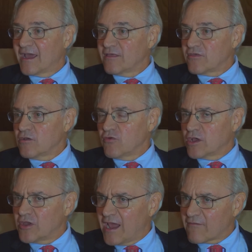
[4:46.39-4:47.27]
I think we
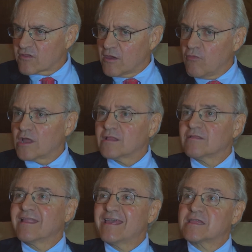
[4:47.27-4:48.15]
could have
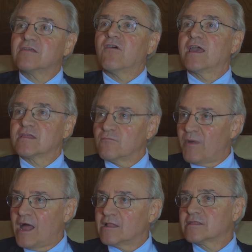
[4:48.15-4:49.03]
somewhat less divisive
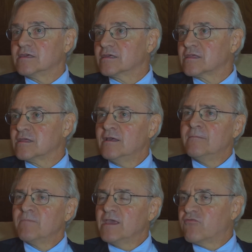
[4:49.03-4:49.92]
politics
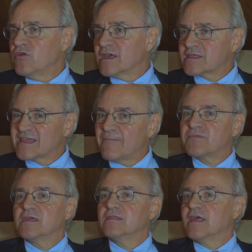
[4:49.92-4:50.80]
if we
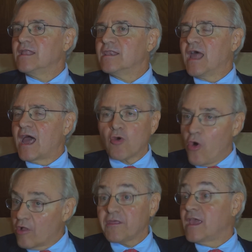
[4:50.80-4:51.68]
accepted that not
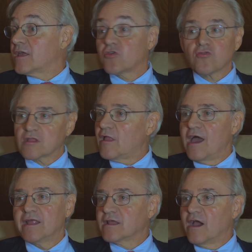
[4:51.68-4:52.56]
all the answers
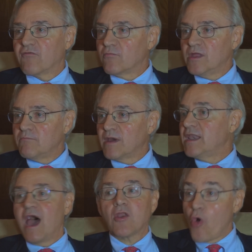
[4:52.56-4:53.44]
lie in government, but
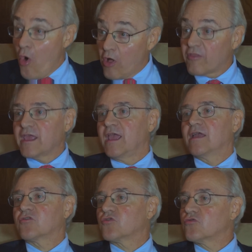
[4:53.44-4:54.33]
not all the
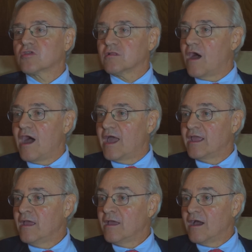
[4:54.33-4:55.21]
answers
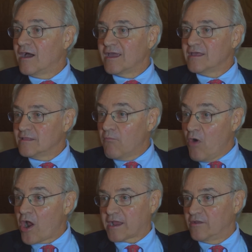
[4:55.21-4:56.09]
lie in the
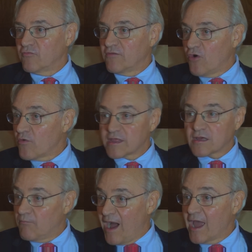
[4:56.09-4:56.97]
market. We've always
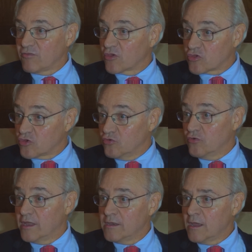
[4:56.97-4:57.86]
combined the
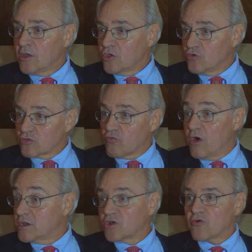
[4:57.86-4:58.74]
two and used
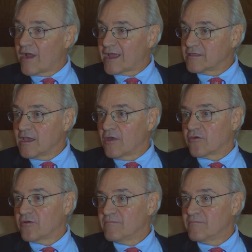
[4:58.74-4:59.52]
one to correct the other.